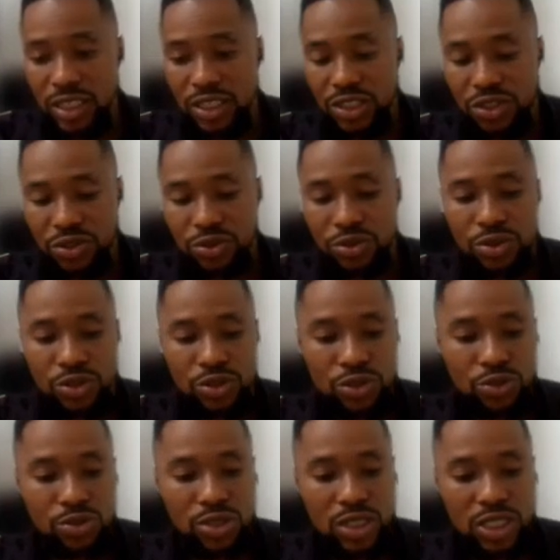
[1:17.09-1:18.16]

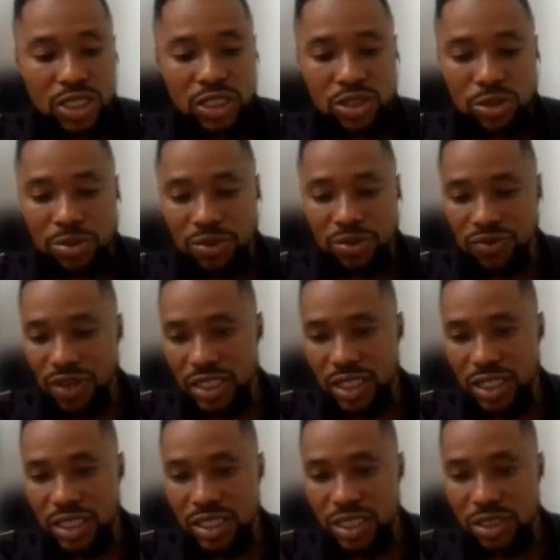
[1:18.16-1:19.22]
you could see some inverted